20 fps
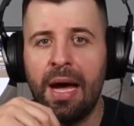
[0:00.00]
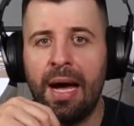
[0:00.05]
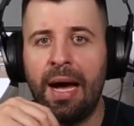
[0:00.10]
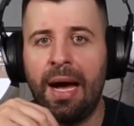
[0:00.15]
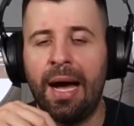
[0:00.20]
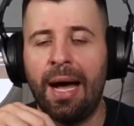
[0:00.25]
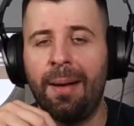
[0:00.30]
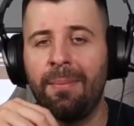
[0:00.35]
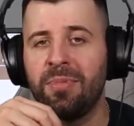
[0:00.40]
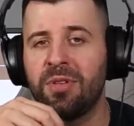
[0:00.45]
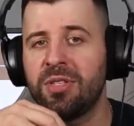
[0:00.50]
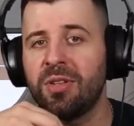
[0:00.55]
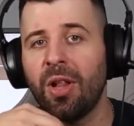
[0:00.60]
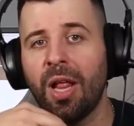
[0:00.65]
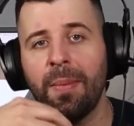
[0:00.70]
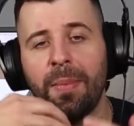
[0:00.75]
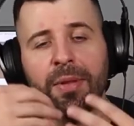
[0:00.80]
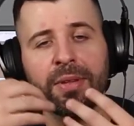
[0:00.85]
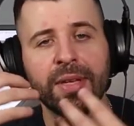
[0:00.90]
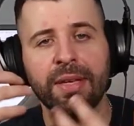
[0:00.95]
Uh, I'm um,
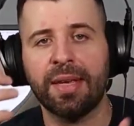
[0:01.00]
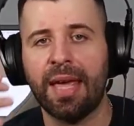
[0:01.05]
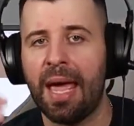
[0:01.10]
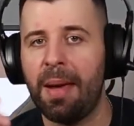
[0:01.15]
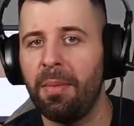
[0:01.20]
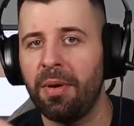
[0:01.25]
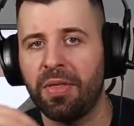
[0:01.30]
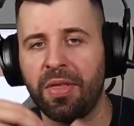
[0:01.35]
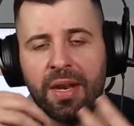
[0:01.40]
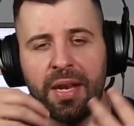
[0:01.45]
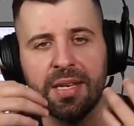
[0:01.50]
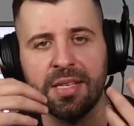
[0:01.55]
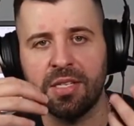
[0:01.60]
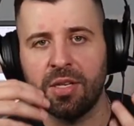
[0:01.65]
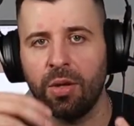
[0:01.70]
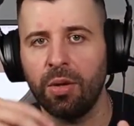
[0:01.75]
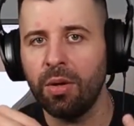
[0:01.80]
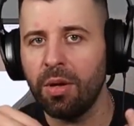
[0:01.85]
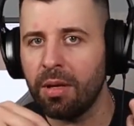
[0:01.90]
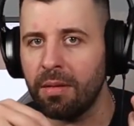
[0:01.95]
still able to game with it. It's
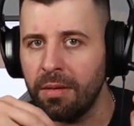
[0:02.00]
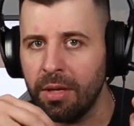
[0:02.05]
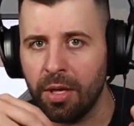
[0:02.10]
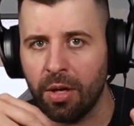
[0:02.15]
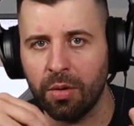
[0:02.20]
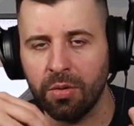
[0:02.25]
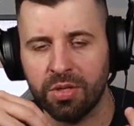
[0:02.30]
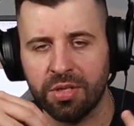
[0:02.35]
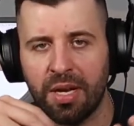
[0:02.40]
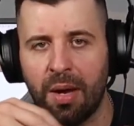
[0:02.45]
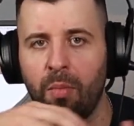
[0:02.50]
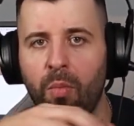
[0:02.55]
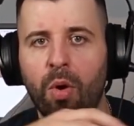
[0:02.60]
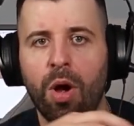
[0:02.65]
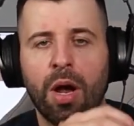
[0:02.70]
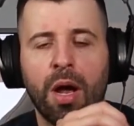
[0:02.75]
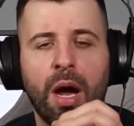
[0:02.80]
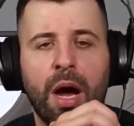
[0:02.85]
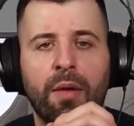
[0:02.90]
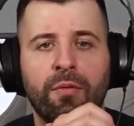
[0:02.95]
still, you know,
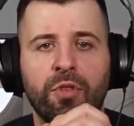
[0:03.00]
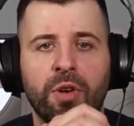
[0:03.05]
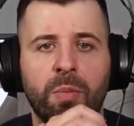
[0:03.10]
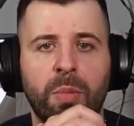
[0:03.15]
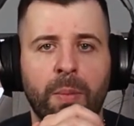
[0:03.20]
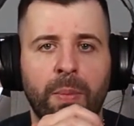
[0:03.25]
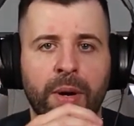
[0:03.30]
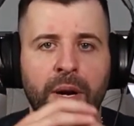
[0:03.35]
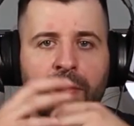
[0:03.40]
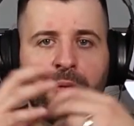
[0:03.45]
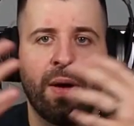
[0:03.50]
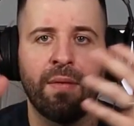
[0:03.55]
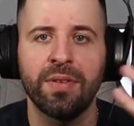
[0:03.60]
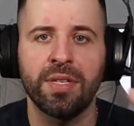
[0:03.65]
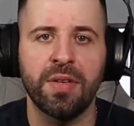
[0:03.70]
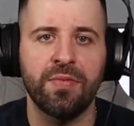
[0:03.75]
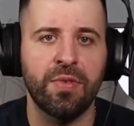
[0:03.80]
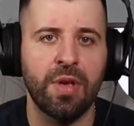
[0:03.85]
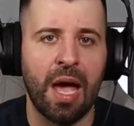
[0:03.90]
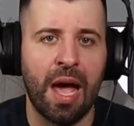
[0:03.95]
somewhat comfortable, but if
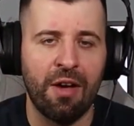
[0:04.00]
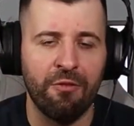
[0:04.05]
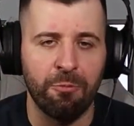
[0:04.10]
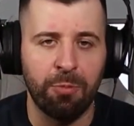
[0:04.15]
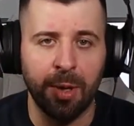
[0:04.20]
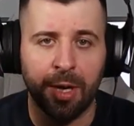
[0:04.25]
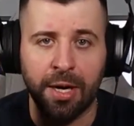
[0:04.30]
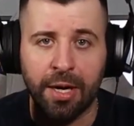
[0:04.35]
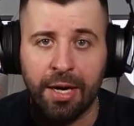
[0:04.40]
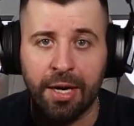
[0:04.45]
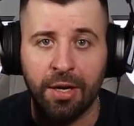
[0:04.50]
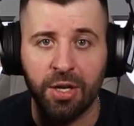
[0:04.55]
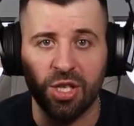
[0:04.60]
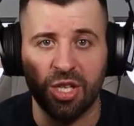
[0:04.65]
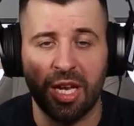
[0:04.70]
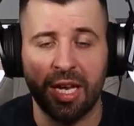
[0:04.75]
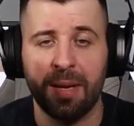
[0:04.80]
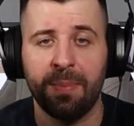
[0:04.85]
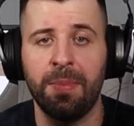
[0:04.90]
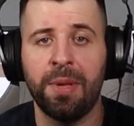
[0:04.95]
obviously if you have bigger
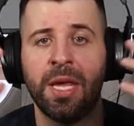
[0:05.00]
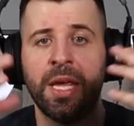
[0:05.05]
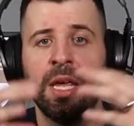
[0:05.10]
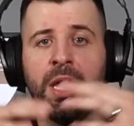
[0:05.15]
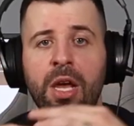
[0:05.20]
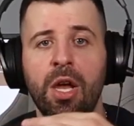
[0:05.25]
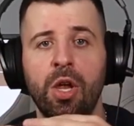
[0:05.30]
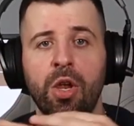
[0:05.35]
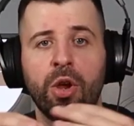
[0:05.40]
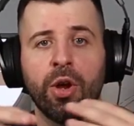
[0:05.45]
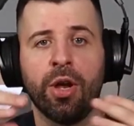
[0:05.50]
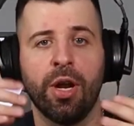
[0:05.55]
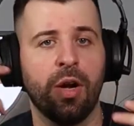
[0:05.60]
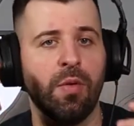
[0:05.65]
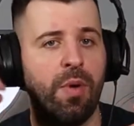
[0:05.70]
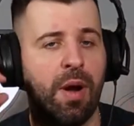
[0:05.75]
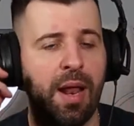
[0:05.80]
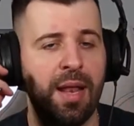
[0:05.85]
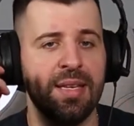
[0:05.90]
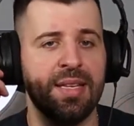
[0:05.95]
ears like me, you're going to
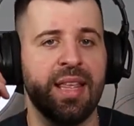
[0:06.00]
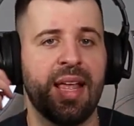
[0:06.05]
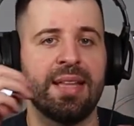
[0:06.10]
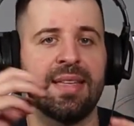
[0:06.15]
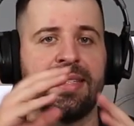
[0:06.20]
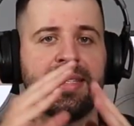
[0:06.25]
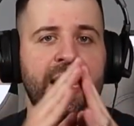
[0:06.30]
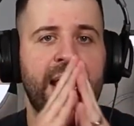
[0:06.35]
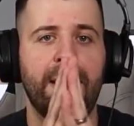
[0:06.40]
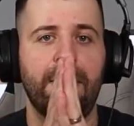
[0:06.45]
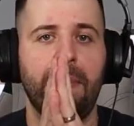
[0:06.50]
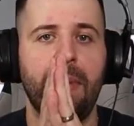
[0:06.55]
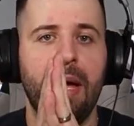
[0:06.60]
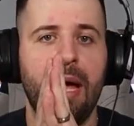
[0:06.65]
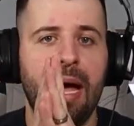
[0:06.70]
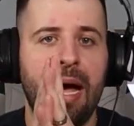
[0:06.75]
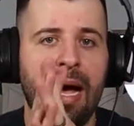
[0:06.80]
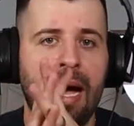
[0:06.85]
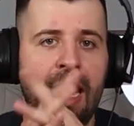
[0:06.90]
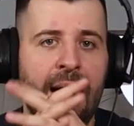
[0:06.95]
run into that same
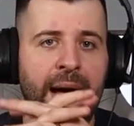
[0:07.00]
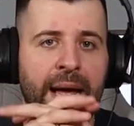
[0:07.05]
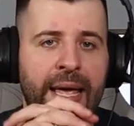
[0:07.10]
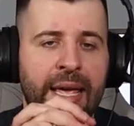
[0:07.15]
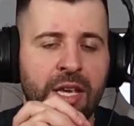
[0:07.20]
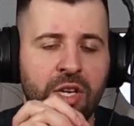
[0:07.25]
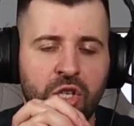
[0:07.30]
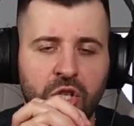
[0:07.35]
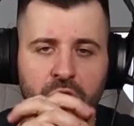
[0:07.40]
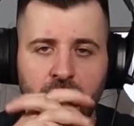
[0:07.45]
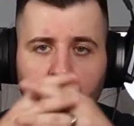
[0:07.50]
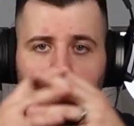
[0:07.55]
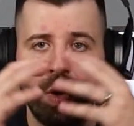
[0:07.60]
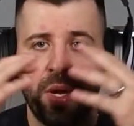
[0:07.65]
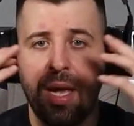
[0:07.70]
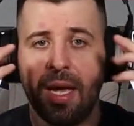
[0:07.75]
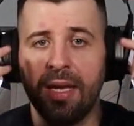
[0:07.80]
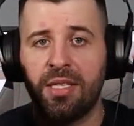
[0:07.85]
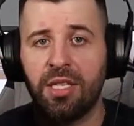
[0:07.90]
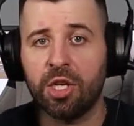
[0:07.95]
uh, issue.
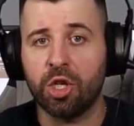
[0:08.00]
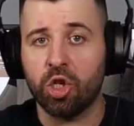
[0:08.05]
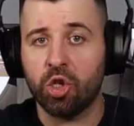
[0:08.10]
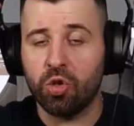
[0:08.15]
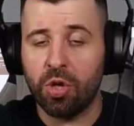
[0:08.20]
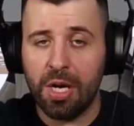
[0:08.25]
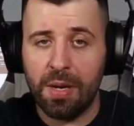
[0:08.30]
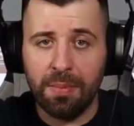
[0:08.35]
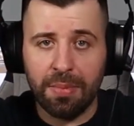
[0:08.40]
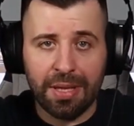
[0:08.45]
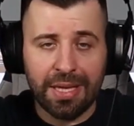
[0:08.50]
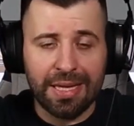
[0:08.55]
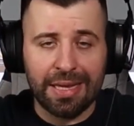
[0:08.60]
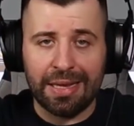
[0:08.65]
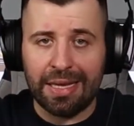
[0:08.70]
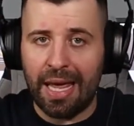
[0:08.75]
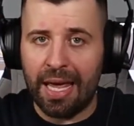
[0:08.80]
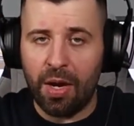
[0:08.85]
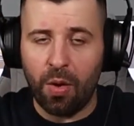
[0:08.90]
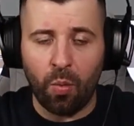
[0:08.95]
It's extremely
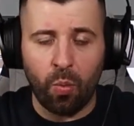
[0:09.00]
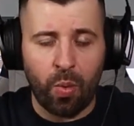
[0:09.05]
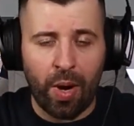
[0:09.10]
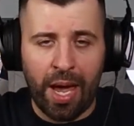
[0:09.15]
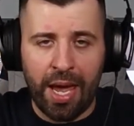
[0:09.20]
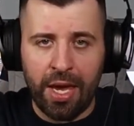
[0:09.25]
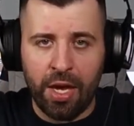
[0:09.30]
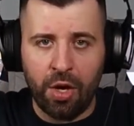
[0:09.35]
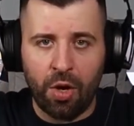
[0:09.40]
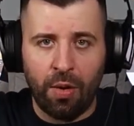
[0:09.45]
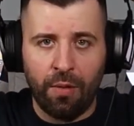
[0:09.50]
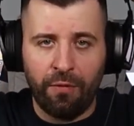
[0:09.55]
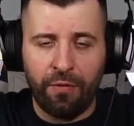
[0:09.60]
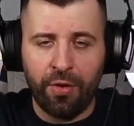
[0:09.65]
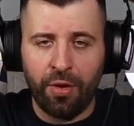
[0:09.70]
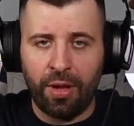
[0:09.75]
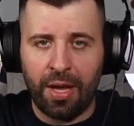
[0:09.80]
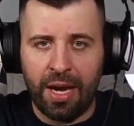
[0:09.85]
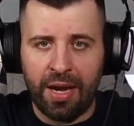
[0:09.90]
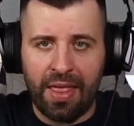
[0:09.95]
lightweight. You don't
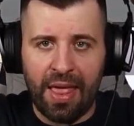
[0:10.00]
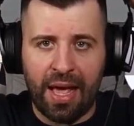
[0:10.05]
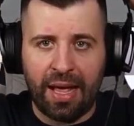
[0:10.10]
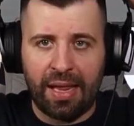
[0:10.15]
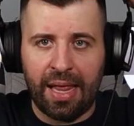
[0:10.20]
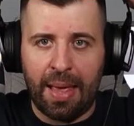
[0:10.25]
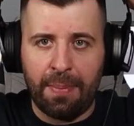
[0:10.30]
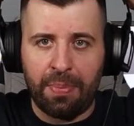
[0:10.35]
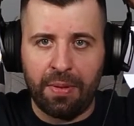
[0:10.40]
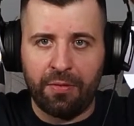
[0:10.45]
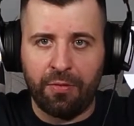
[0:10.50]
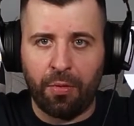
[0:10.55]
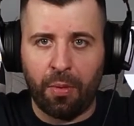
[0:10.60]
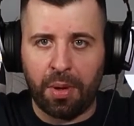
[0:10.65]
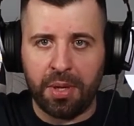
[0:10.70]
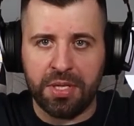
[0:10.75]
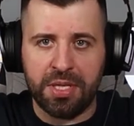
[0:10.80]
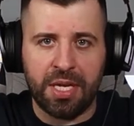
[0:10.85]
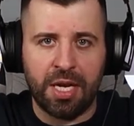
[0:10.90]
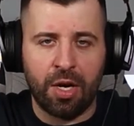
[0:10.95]
feel any of that clamping
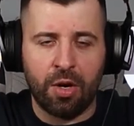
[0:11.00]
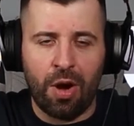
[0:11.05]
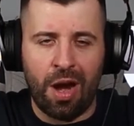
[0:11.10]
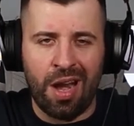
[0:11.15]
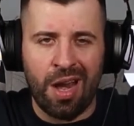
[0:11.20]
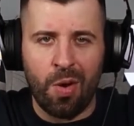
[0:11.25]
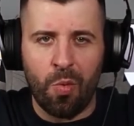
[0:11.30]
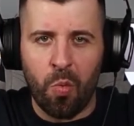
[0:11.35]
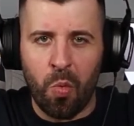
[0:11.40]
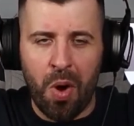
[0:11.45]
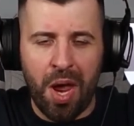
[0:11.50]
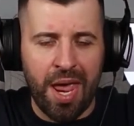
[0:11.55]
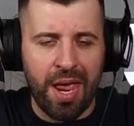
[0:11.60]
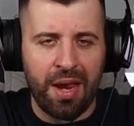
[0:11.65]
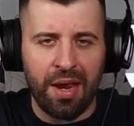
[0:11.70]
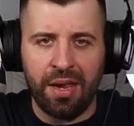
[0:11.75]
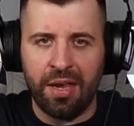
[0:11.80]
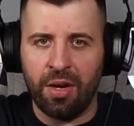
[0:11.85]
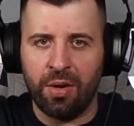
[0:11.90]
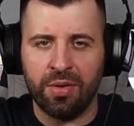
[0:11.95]
force here or any
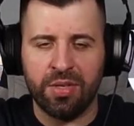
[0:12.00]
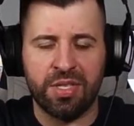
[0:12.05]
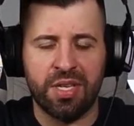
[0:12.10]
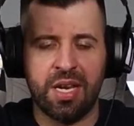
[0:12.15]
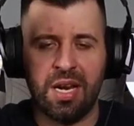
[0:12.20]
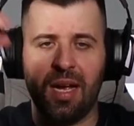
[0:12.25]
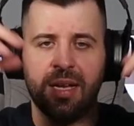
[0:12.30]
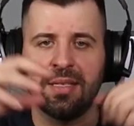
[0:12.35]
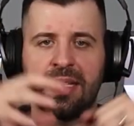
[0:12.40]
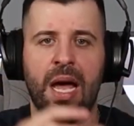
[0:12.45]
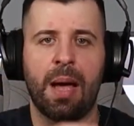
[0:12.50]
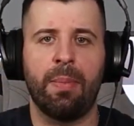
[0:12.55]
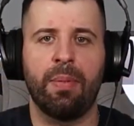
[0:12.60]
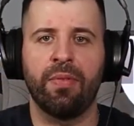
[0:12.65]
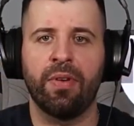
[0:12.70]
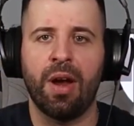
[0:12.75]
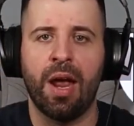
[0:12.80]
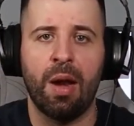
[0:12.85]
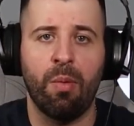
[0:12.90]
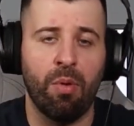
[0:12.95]
weight, you know, sitting on top
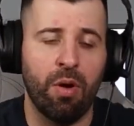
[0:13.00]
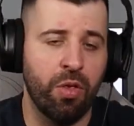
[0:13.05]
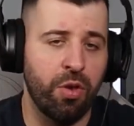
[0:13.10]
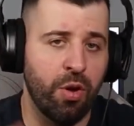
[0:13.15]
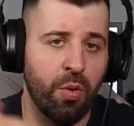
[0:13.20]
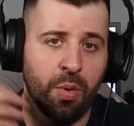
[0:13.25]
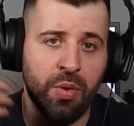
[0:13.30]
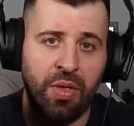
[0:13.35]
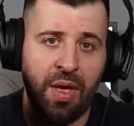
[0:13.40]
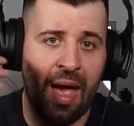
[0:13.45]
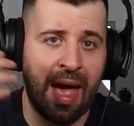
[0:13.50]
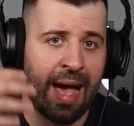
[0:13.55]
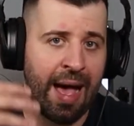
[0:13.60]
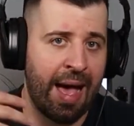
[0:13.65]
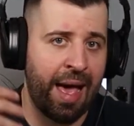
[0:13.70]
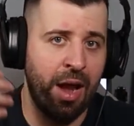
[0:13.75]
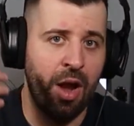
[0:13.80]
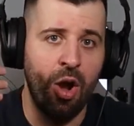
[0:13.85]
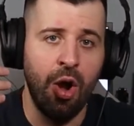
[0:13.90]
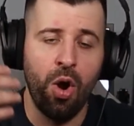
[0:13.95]
of your head, whether you're with a
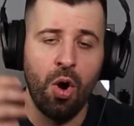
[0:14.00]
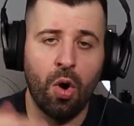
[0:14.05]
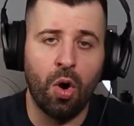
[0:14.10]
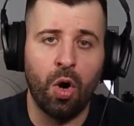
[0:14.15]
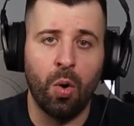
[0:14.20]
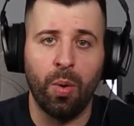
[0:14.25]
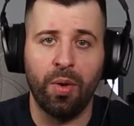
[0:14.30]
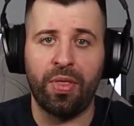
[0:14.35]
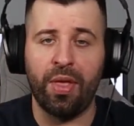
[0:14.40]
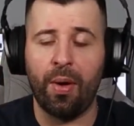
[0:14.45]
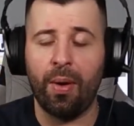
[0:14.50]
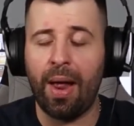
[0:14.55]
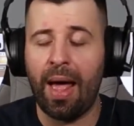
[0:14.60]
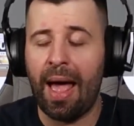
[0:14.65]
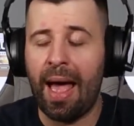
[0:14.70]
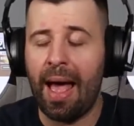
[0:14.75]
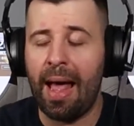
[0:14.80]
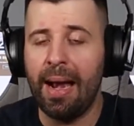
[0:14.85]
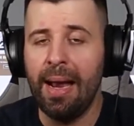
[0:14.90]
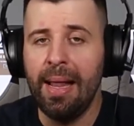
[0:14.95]
hat or without a
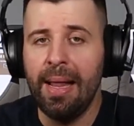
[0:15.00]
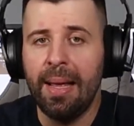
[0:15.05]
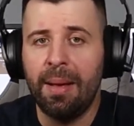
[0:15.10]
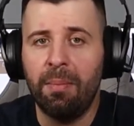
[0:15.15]
hat.